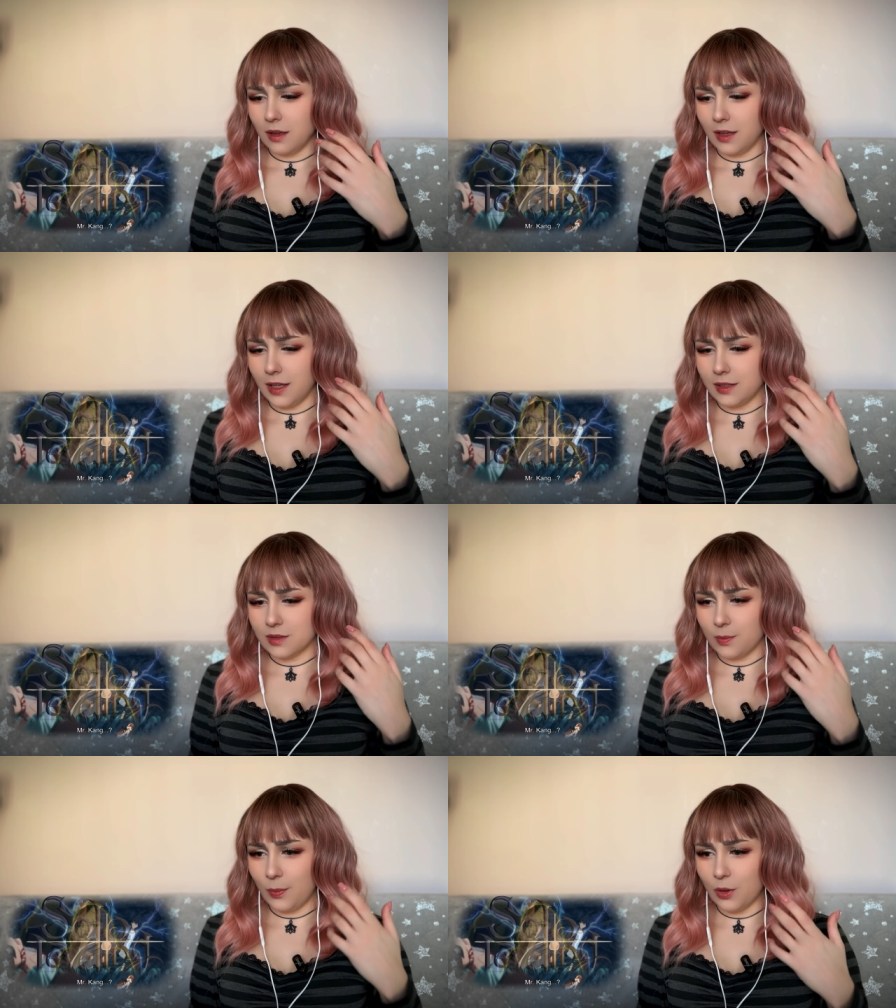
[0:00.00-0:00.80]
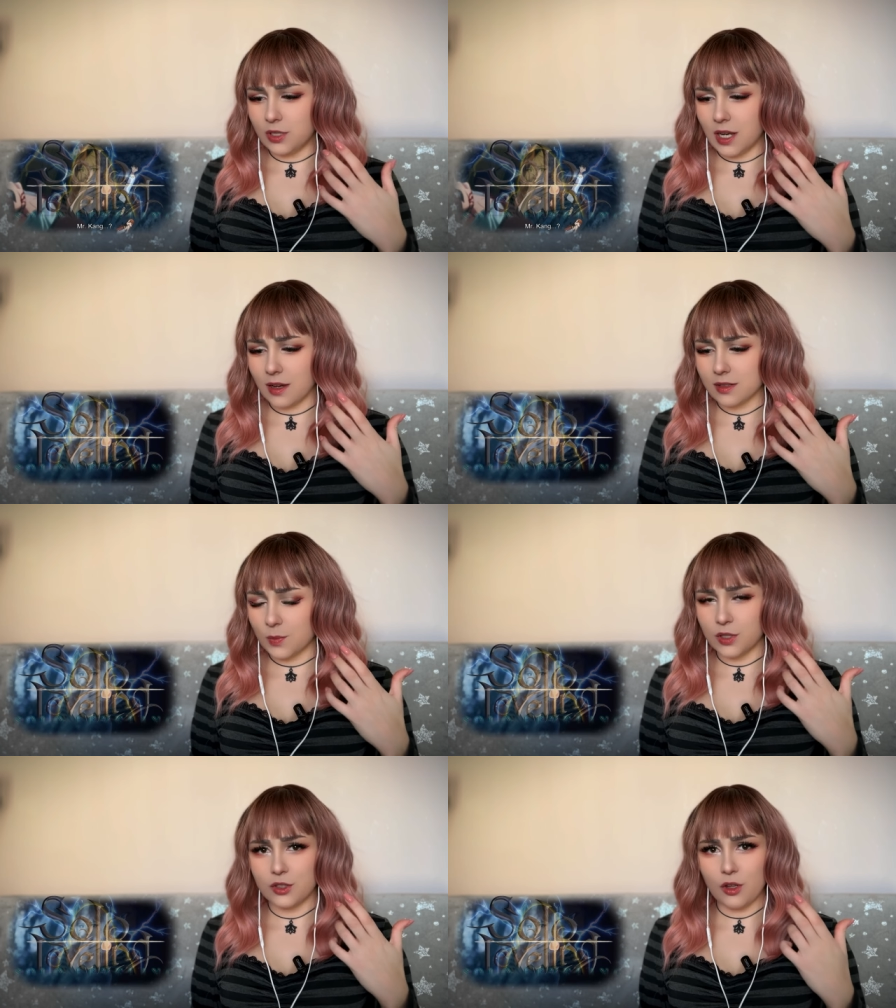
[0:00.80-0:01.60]
His body has
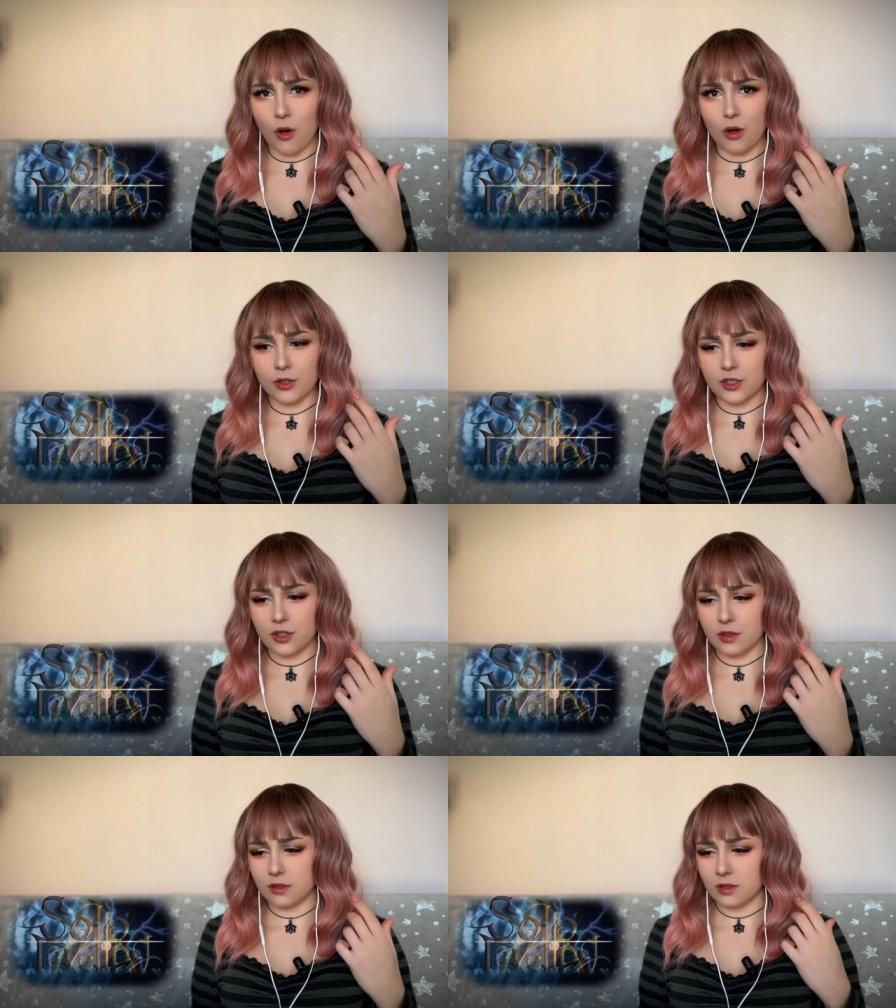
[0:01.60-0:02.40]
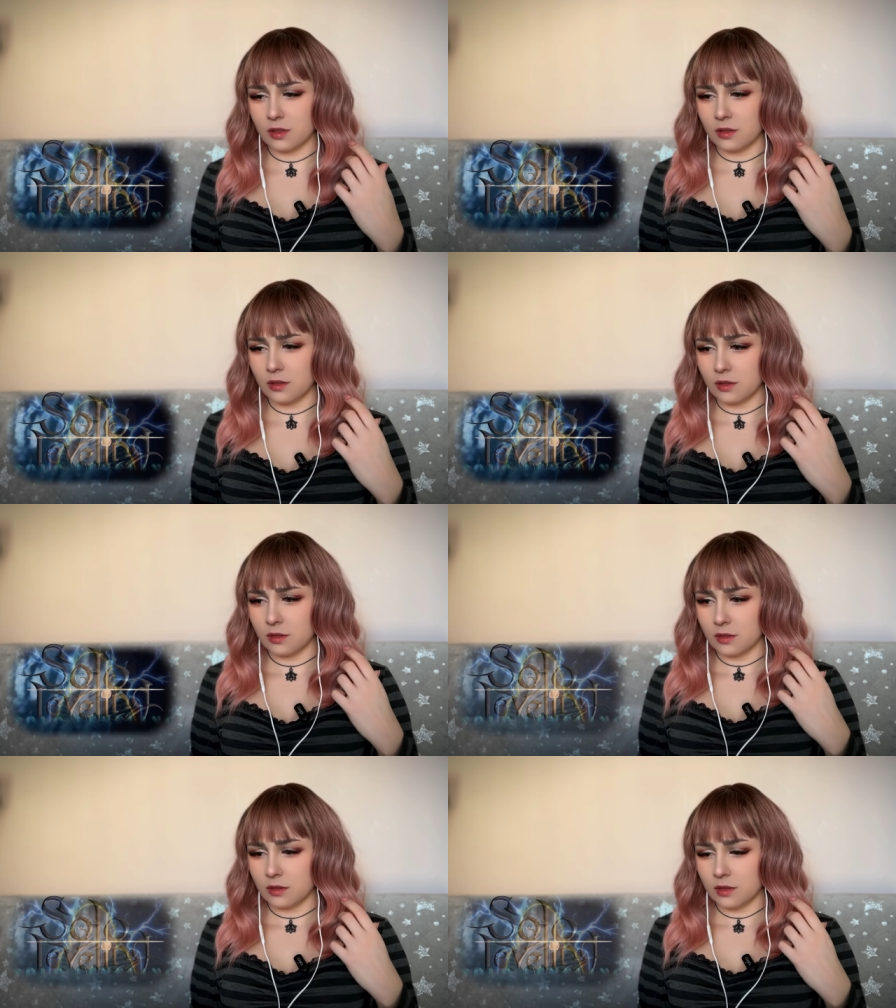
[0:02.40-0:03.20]
been tortured.
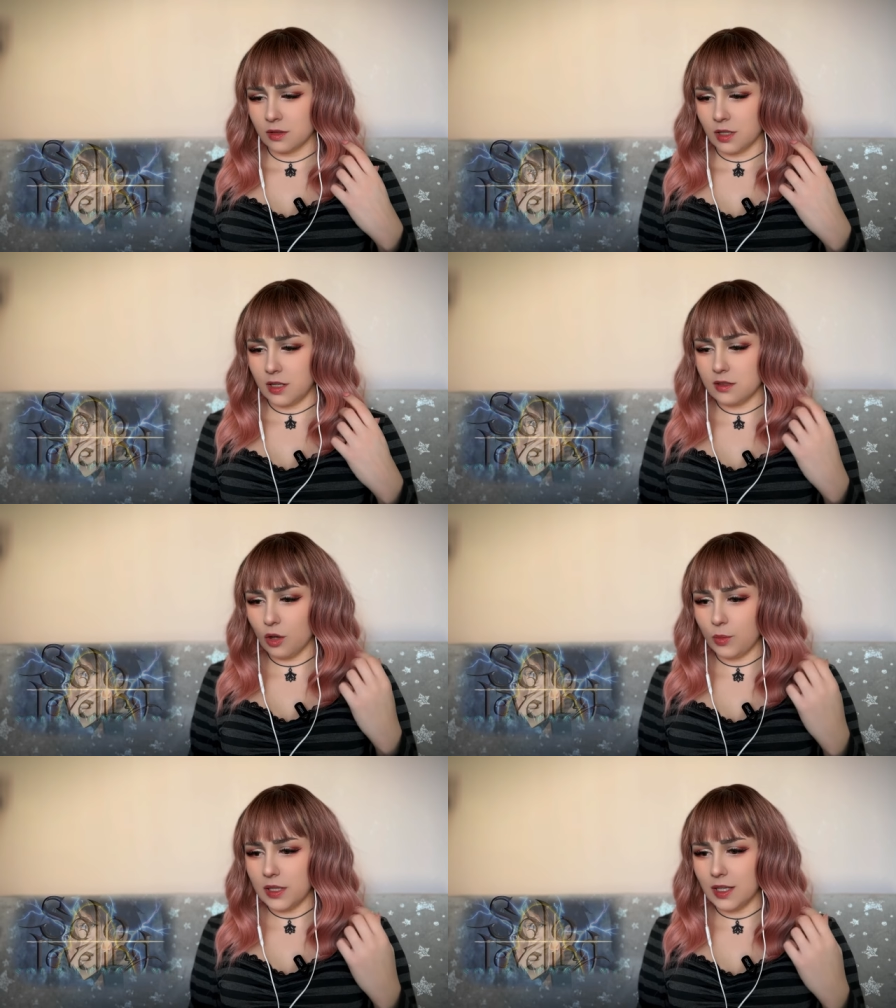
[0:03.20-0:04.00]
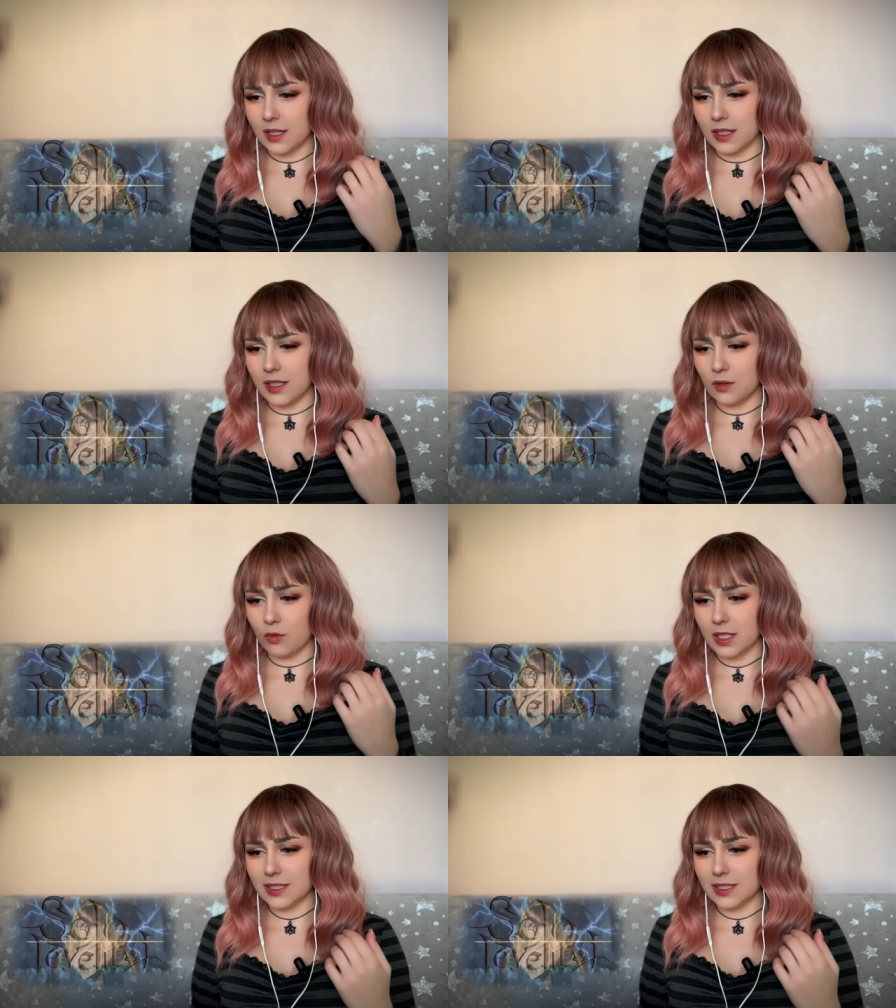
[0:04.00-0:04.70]
He's not been killed in